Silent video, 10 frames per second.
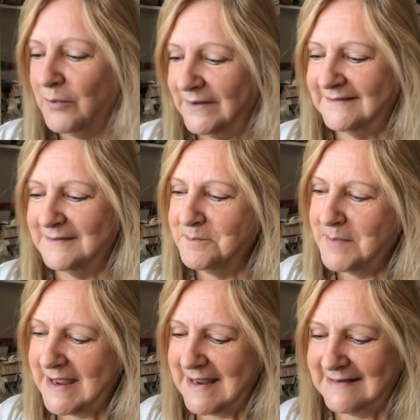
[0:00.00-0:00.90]
with some
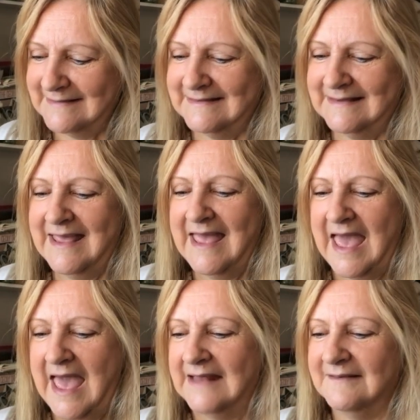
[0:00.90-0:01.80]
bees
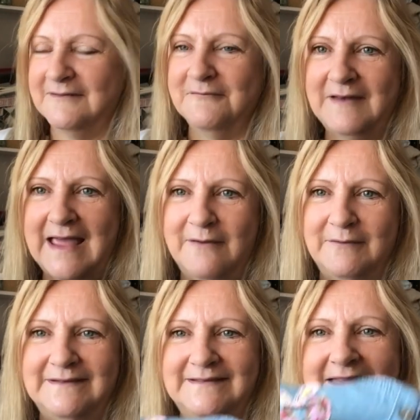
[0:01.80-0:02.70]
and some
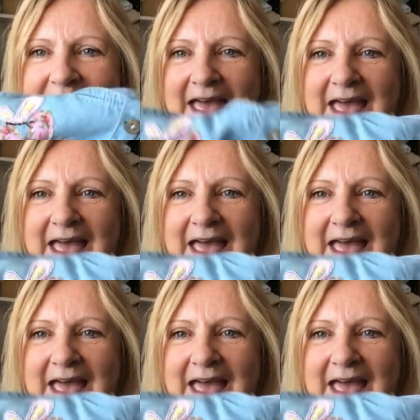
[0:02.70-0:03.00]
flowers.